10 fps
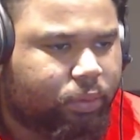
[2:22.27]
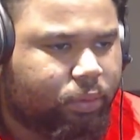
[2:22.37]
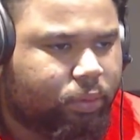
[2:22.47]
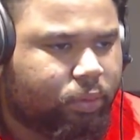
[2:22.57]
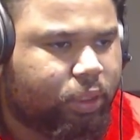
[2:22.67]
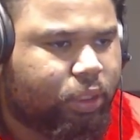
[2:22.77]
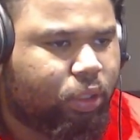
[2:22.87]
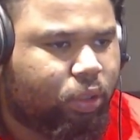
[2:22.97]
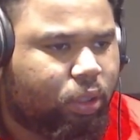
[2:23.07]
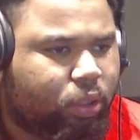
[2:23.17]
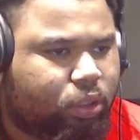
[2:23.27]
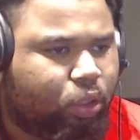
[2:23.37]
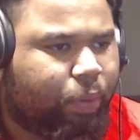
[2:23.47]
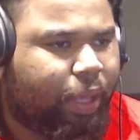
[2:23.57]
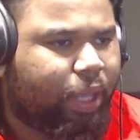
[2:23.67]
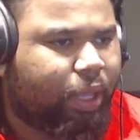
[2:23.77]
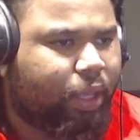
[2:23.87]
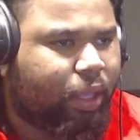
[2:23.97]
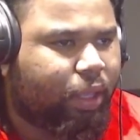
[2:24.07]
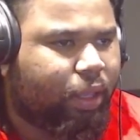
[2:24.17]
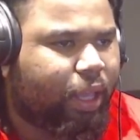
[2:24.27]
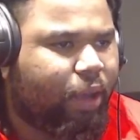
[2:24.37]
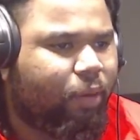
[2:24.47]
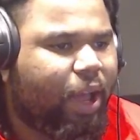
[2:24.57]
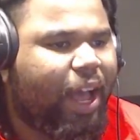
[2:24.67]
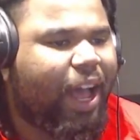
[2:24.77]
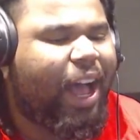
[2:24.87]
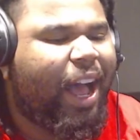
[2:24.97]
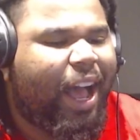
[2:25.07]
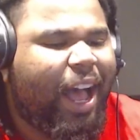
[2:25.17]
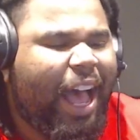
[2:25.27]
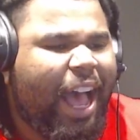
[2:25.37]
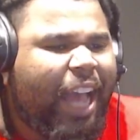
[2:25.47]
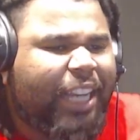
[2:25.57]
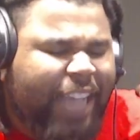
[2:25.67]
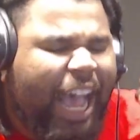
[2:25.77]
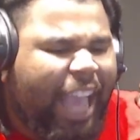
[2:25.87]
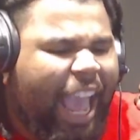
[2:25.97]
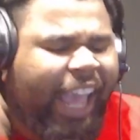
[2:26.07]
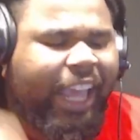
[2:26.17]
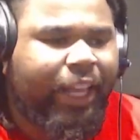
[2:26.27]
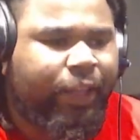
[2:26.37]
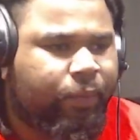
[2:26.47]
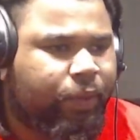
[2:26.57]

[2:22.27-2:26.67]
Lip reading: One, two. Stupid. And one, tie game.